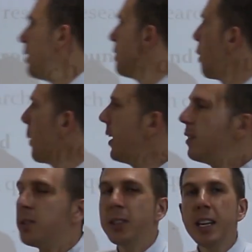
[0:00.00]
So we can
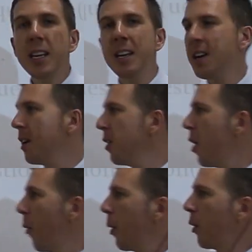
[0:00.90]
see
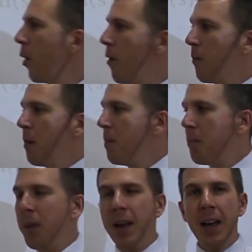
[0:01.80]
here, we're going
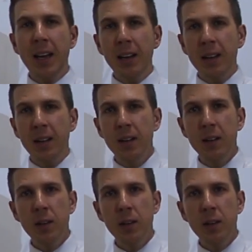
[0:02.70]
from big